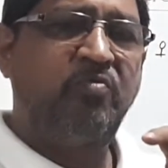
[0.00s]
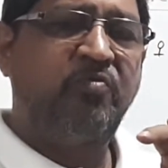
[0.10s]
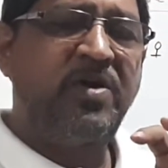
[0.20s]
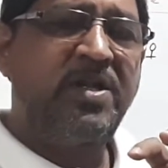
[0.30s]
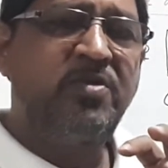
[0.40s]

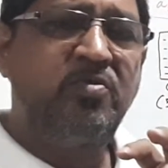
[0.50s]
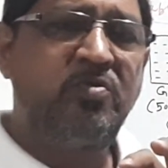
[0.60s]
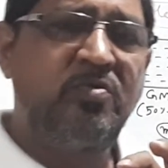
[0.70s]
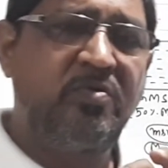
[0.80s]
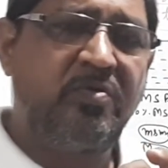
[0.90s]
where
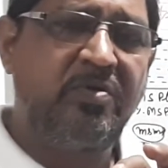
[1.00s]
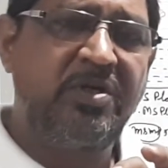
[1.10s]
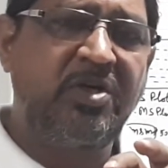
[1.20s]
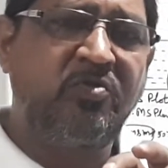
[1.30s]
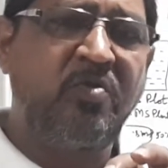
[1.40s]
you
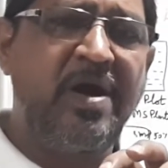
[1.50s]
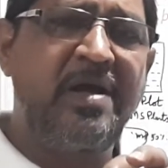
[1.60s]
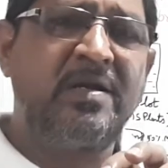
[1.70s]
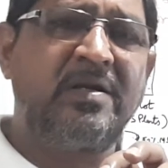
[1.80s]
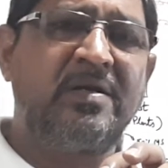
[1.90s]

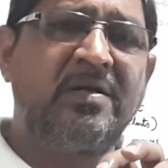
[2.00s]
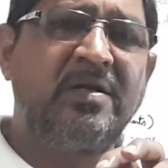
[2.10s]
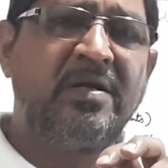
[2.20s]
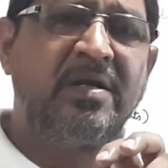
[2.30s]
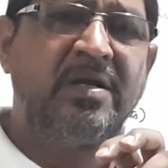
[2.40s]
require
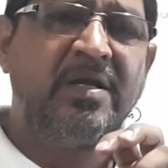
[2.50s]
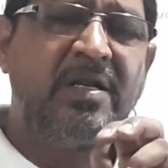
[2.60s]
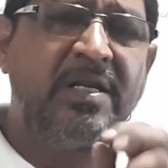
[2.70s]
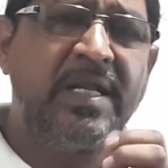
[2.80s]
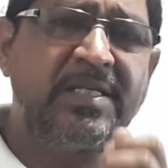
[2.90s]

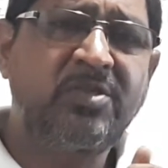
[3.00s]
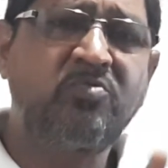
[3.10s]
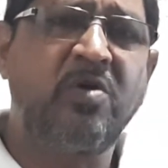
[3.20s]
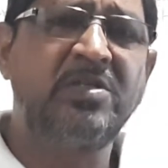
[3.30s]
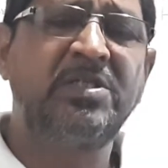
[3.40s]
less
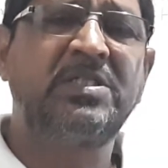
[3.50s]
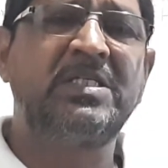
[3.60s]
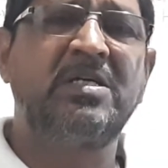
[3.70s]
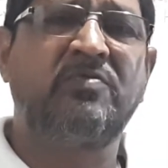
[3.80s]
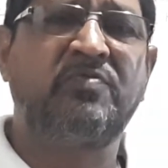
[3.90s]
quantity
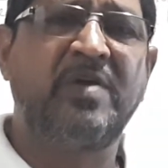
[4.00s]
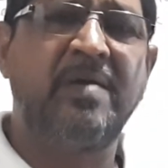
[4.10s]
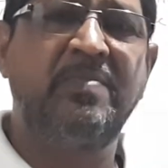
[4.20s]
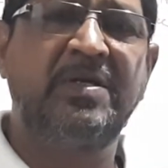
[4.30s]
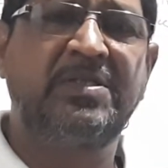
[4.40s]
of
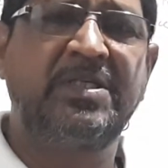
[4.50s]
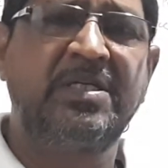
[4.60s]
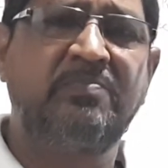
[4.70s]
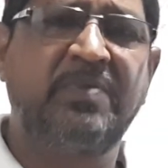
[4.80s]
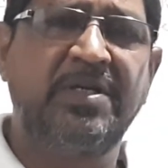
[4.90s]
hybrid
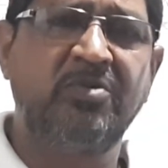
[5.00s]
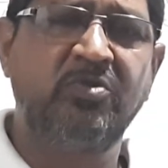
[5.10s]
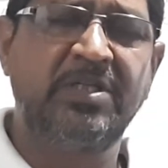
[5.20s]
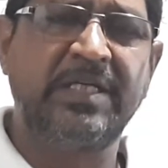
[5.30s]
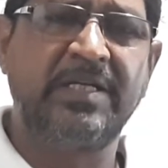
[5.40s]
seed per
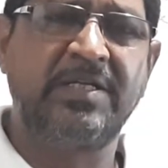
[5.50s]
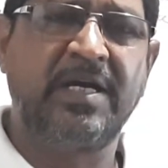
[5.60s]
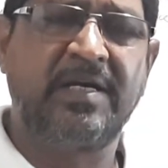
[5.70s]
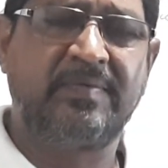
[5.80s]
unit area.